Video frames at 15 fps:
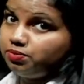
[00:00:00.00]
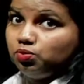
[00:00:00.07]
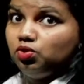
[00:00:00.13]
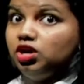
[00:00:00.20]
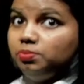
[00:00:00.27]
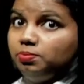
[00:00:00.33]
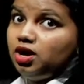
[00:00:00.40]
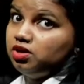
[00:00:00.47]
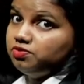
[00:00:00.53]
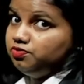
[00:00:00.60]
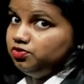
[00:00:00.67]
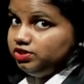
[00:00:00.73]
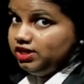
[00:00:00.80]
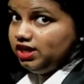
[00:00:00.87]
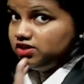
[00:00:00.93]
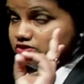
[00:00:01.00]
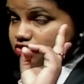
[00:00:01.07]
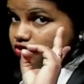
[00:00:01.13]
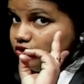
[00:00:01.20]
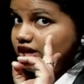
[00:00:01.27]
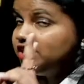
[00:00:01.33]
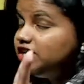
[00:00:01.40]
1 mark for that. So
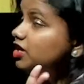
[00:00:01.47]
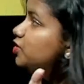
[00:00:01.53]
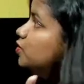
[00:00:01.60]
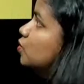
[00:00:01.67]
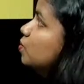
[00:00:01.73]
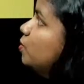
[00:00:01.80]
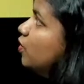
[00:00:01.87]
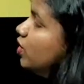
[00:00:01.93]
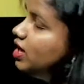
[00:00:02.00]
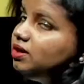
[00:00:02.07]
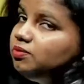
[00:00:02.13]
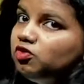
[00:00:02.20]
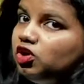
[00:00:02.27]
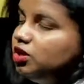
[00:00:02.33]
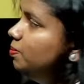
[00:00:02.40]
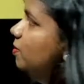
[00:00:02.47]
any 2 point, 1